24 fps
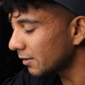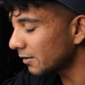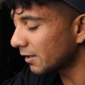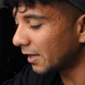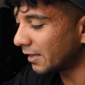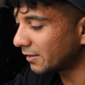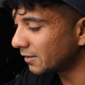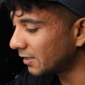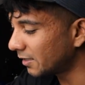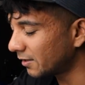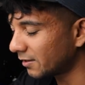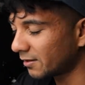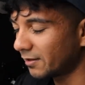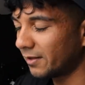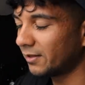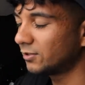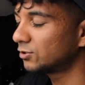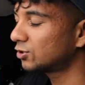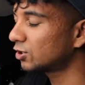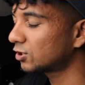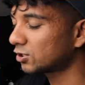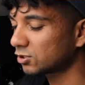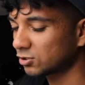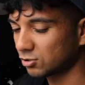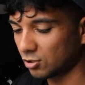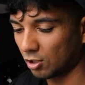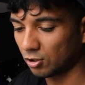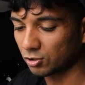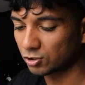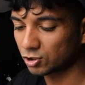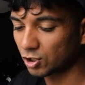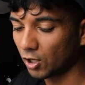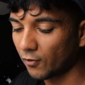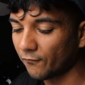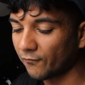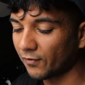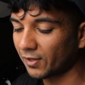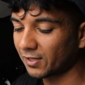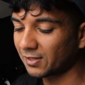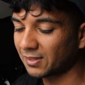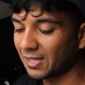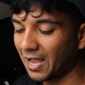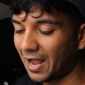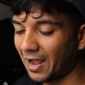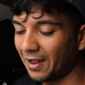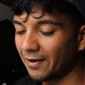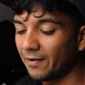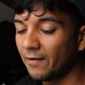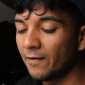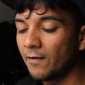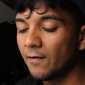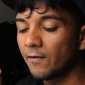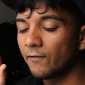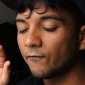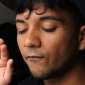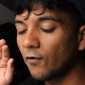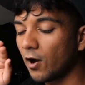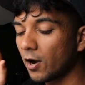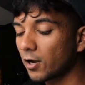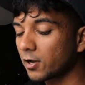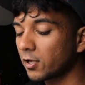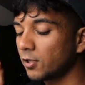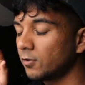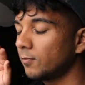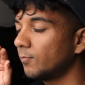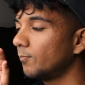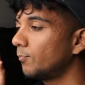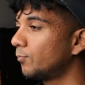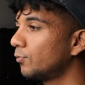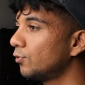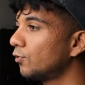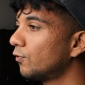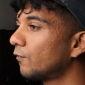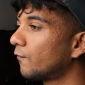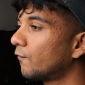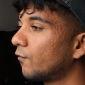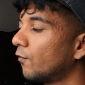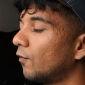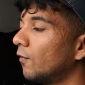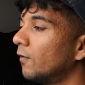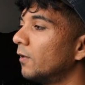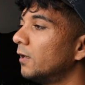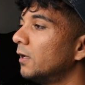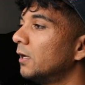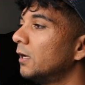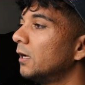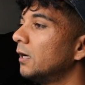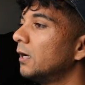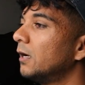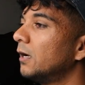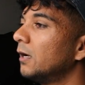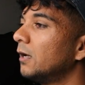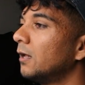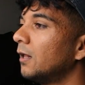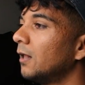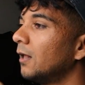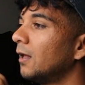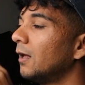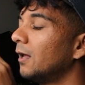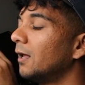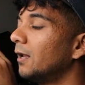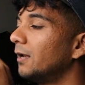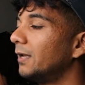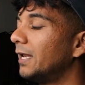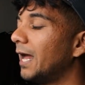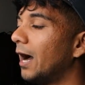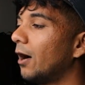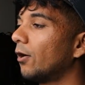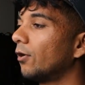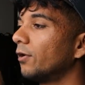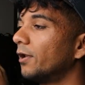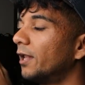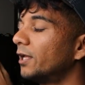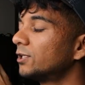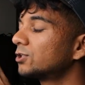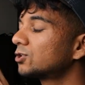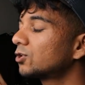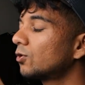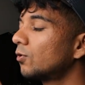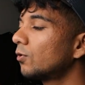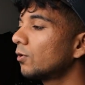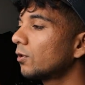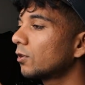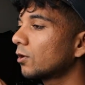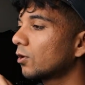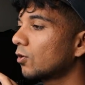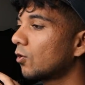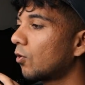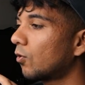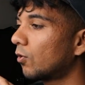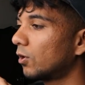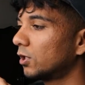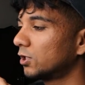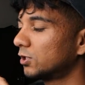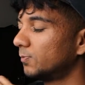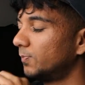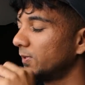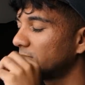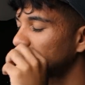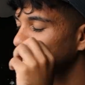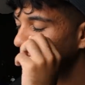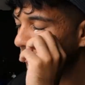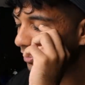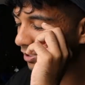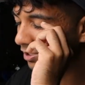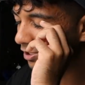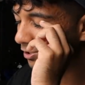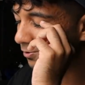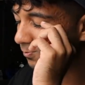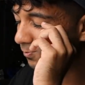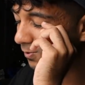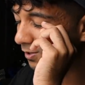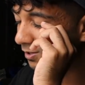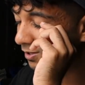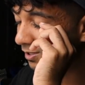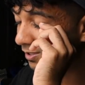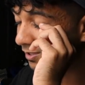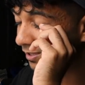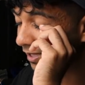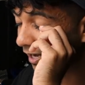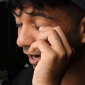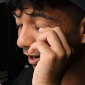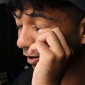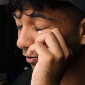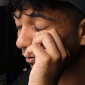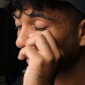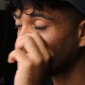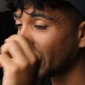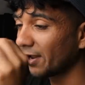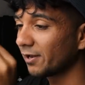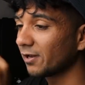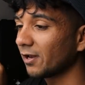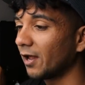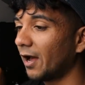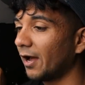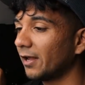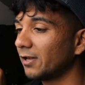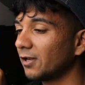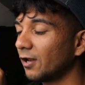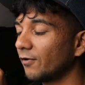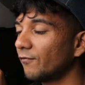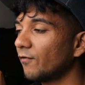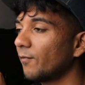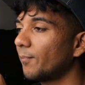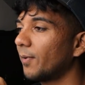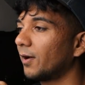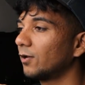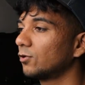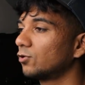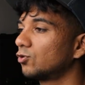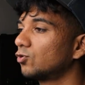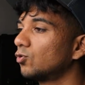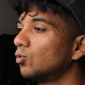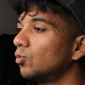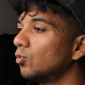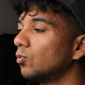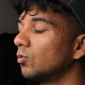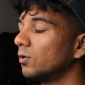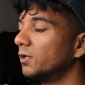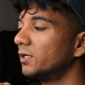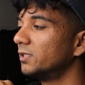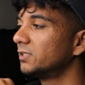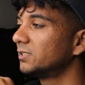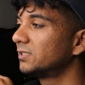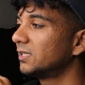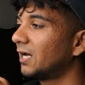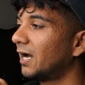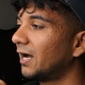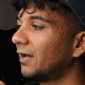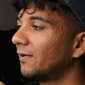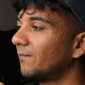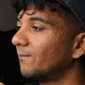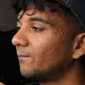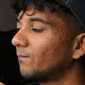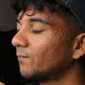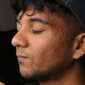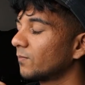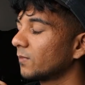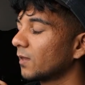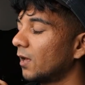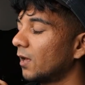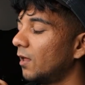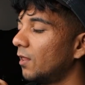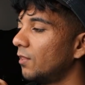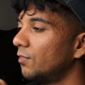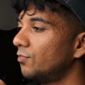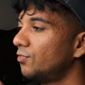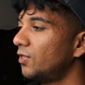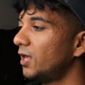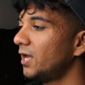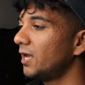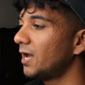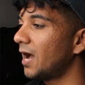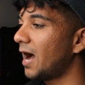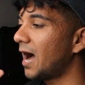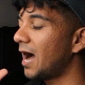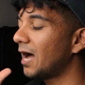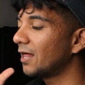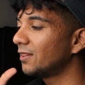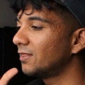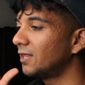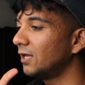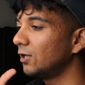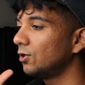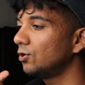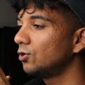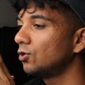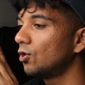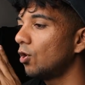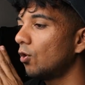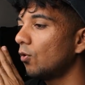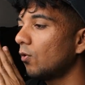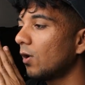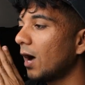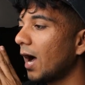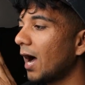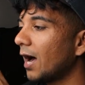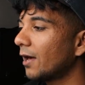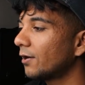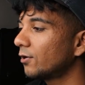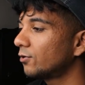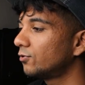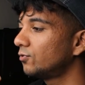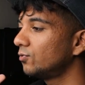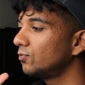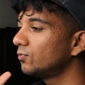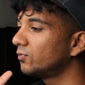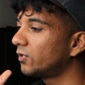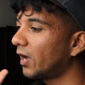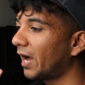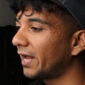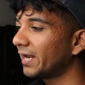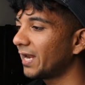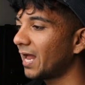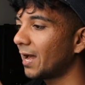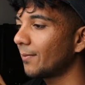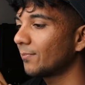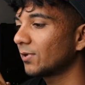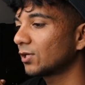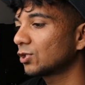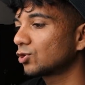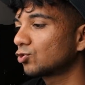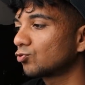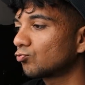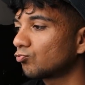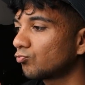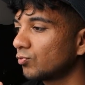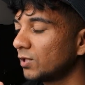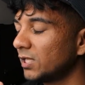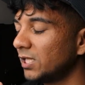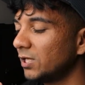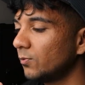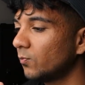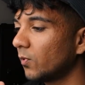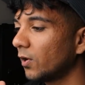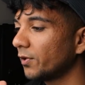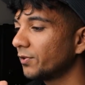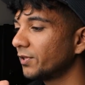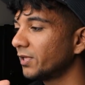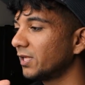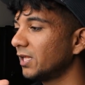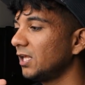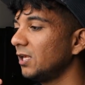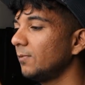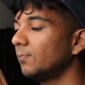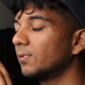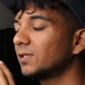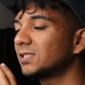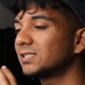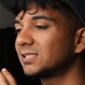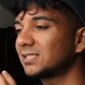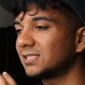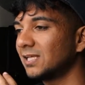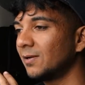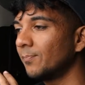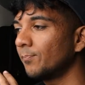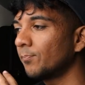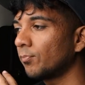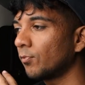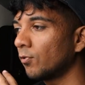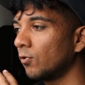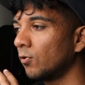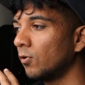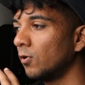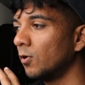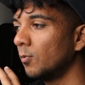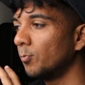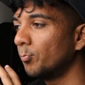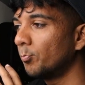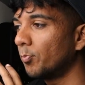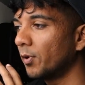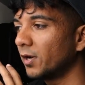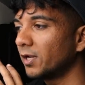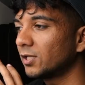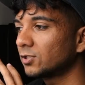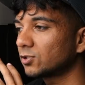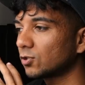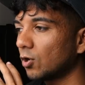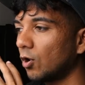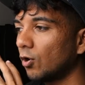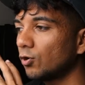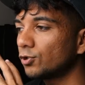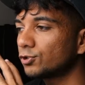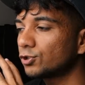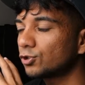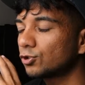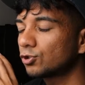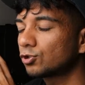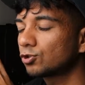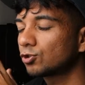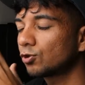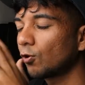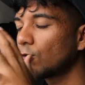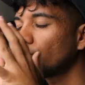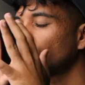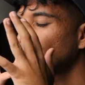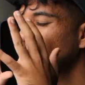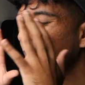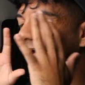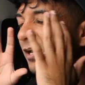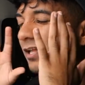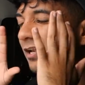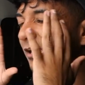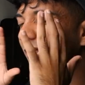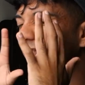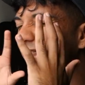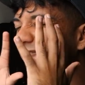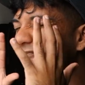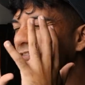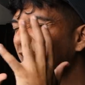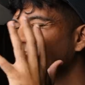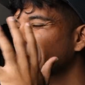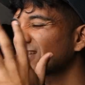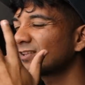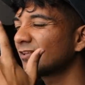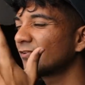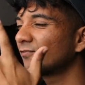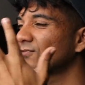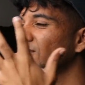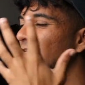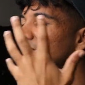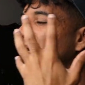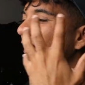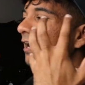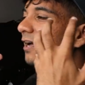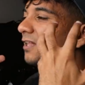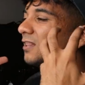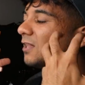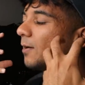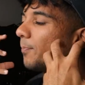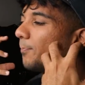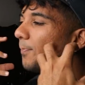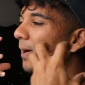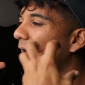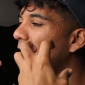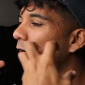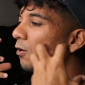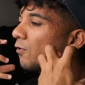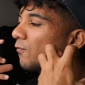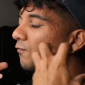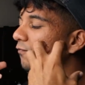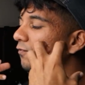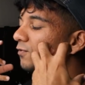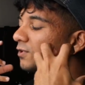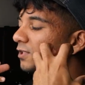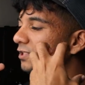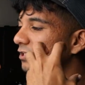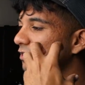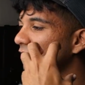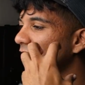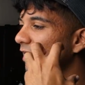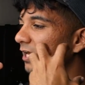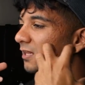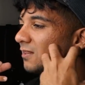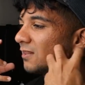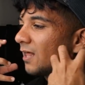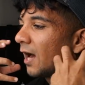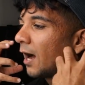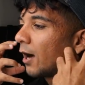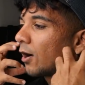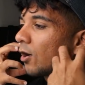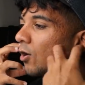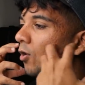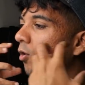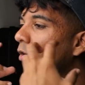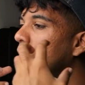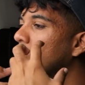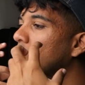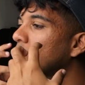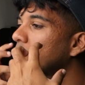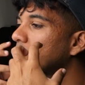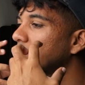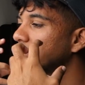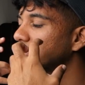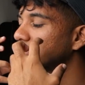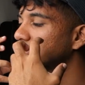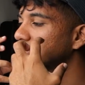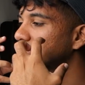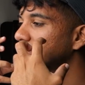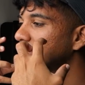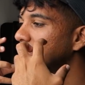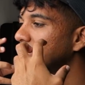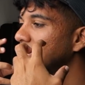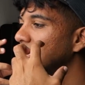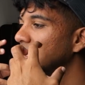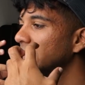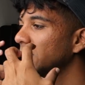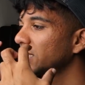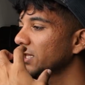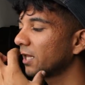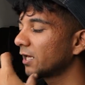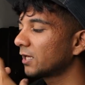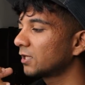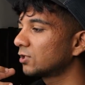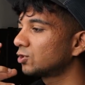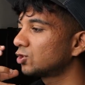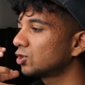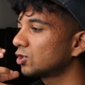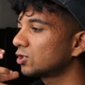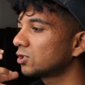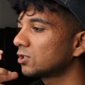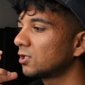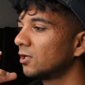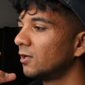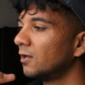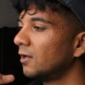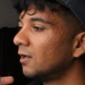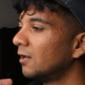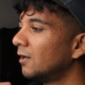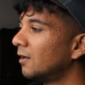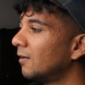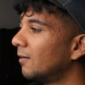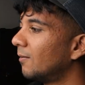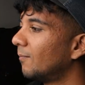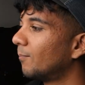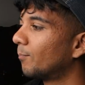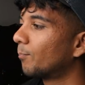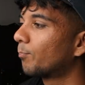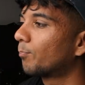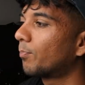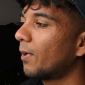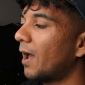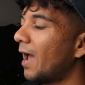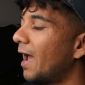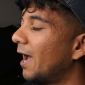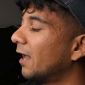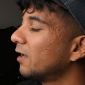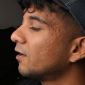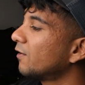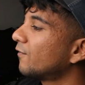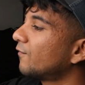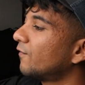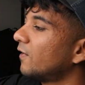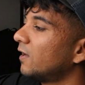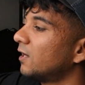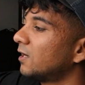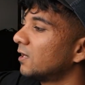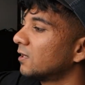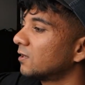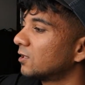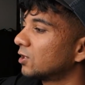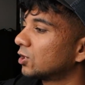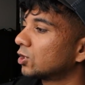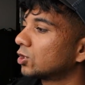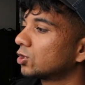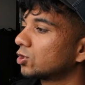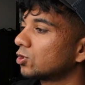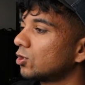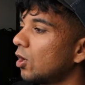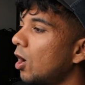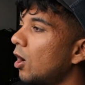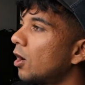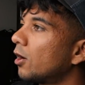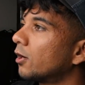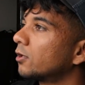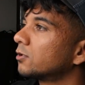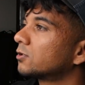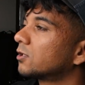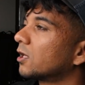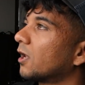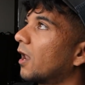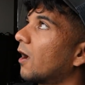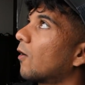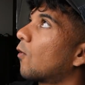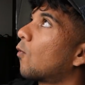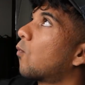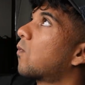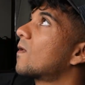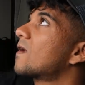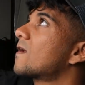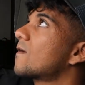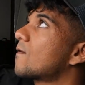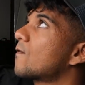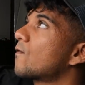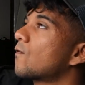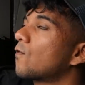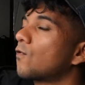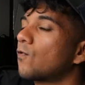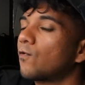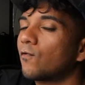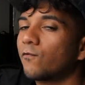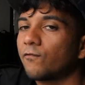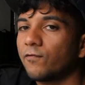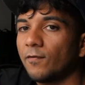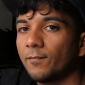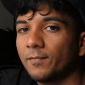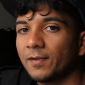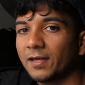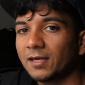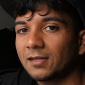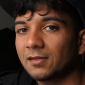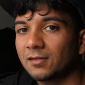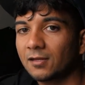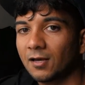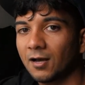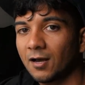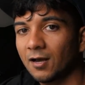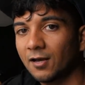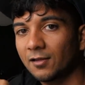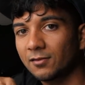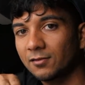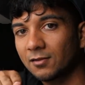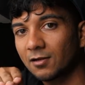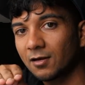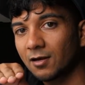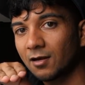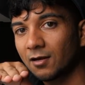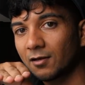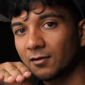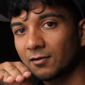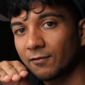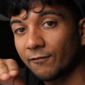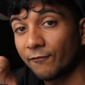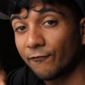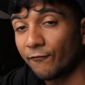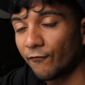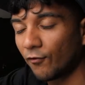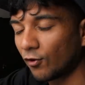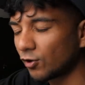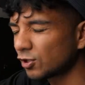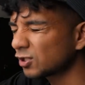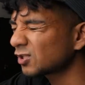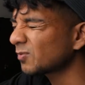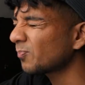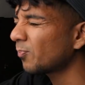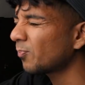and then it just starts off like that. Fucking beautiful. Now, let's go to the chorus, because this is one thing that I love about Tool, is that they know how to do dynamics really well. They keep it simple, but it's also so fucking effective. The powerfulness in that chorus, like, just elevating the song to, like, whew, from, like, the verse